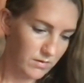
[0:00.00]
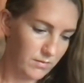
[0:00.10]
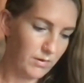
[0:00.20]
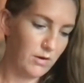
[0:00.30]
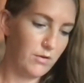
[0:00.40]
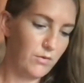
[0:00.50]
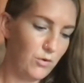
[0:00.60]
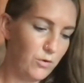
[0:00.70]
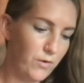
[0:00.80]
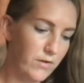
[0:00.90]
Here we go.
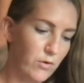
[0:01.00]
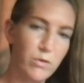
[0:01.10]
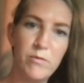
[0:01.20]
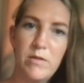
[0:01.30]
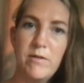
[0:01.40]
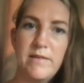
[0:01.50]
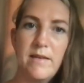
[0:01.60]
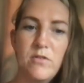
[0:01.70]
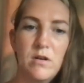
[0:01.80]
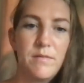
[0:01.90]

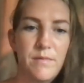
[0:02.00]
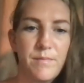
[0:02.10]
250337.